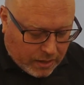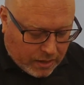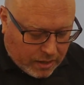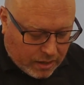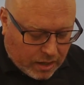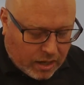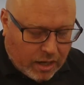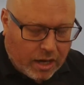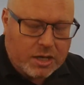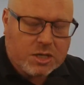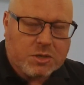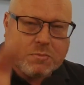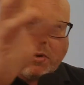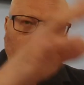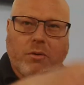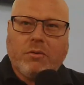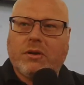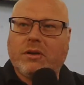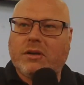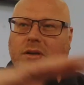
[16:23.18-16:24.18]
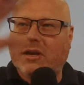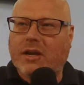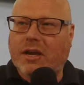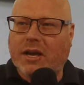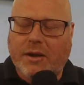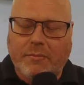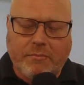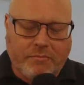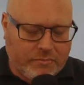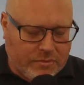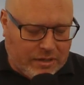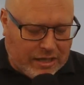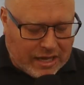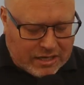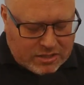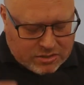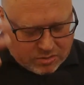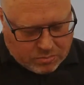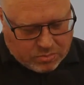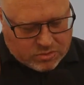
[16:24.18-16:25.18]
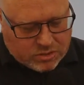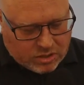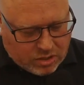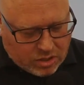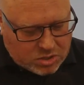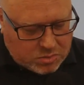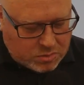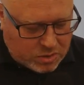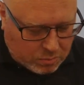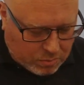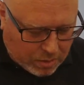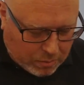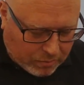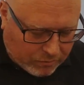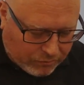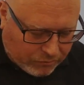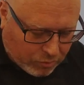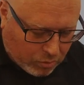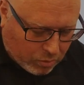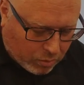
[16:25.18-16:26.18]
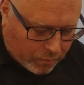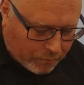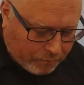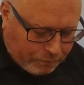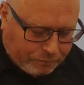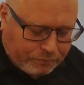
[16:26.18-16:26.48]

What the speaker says: I spoke the week before